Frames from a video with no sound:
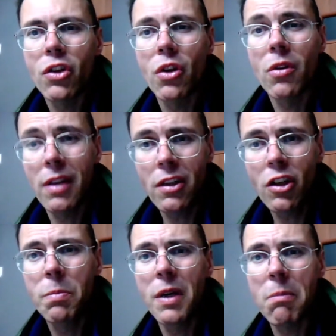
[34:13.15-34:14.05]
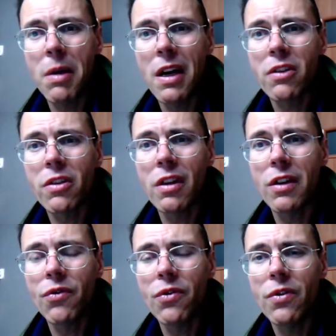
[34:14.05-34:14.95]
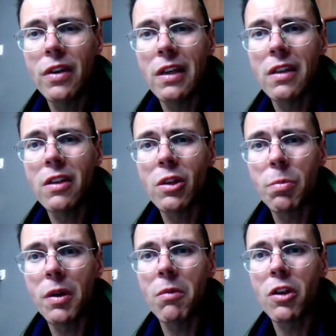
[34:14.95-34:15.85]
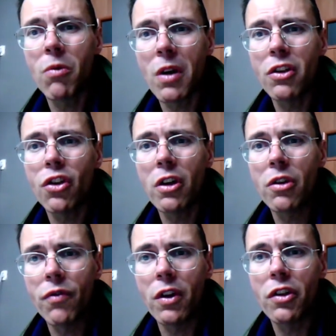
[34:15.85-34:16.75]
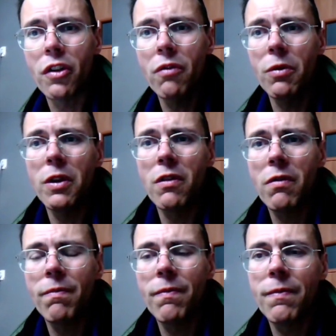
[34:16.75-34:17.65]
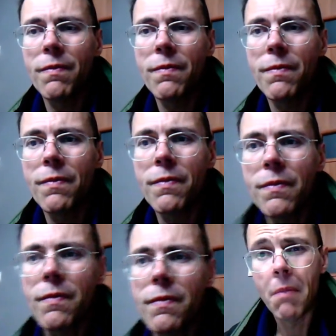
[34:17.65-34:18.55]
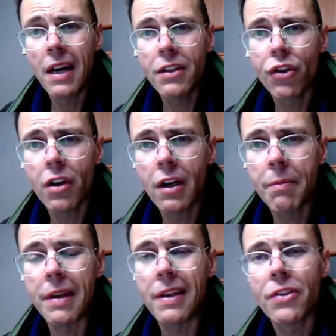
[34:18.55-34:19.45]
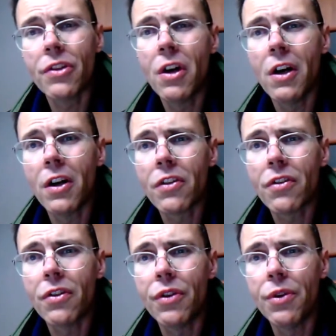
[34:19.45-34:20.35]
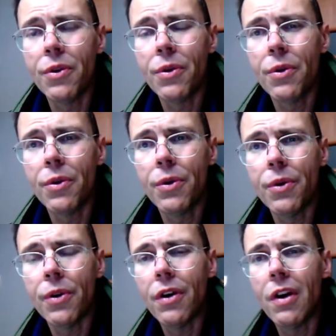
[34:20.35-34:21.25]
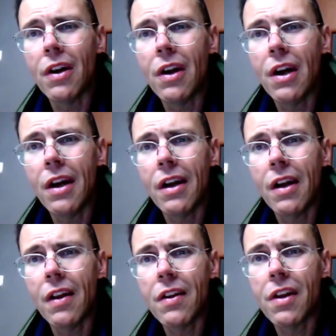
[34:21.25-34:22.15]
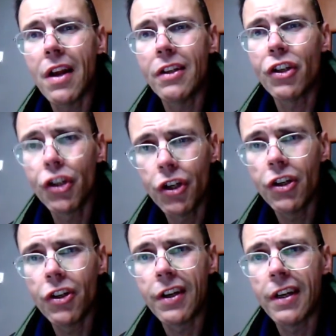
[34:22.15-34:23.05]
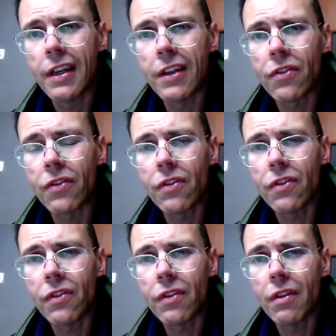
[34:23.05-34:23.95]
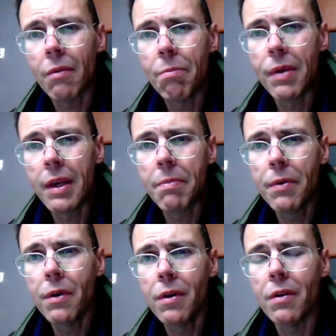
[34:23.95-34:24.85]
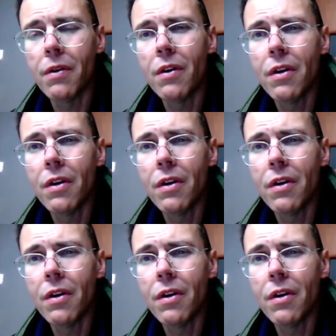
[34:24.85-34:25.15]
So this is pretty bad stuff and this is pretty much what I charge Varsha with. My job is not to ensure that people